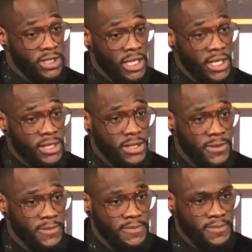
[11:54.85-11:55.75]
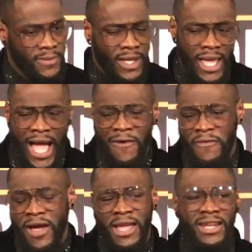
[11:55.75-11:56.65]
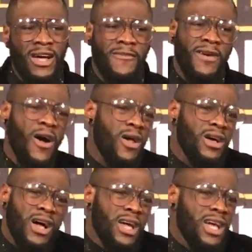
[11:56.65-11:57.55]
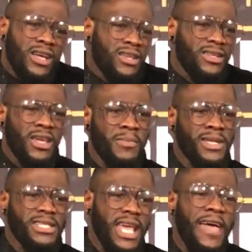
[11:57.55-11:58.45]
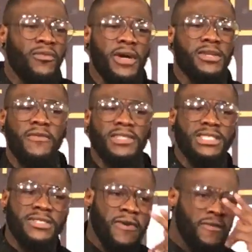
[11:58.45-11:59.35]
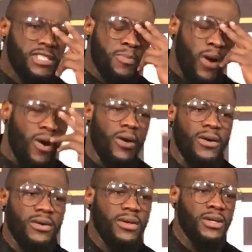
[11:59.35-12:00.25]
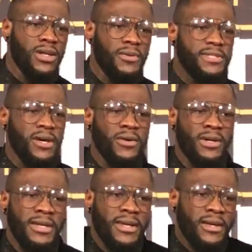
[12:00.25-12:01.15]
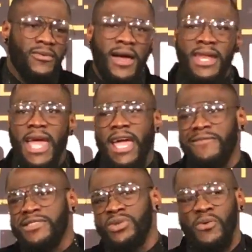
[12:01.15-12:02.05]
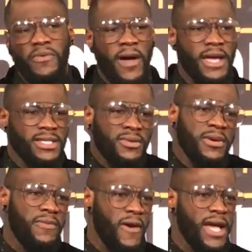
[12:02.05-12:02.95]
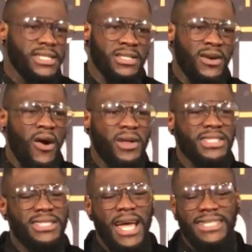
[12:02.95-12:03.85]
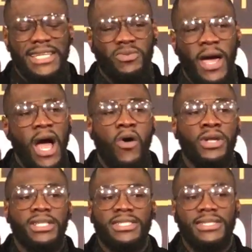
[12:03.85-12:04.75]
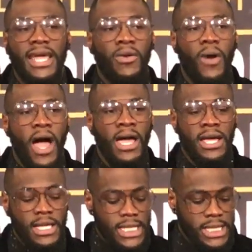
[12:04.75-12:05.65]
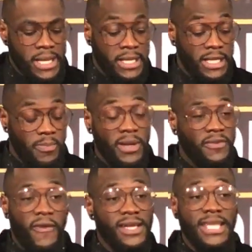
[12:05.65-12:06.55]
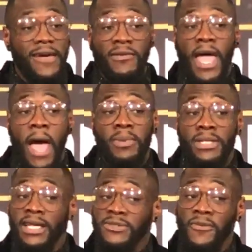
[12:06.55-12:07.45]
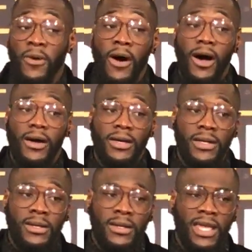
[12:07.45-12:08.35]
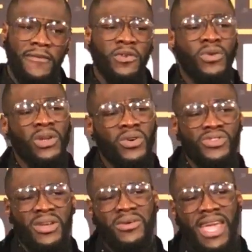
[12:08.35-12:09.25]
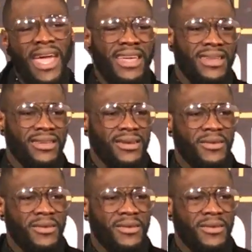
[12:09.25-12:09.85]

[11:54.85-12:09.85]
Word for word: Ortiz. Yeah. I'll fight You All uh, I mean, the heavyweight division is very small. You know, so why not have two fights, three fights? You know, all these guys. That's why I don't understand why none of the big fights haven't happened thus far. If you lose, okay,